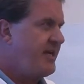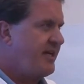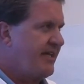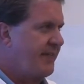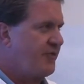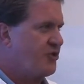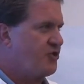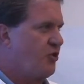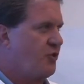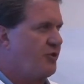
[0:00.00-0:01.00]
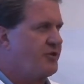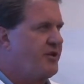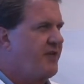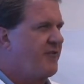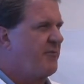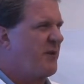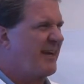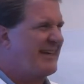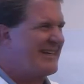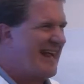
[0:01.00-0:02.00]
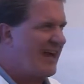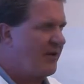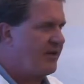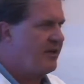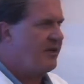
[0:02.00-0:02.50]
to keep their shoulders from breaking down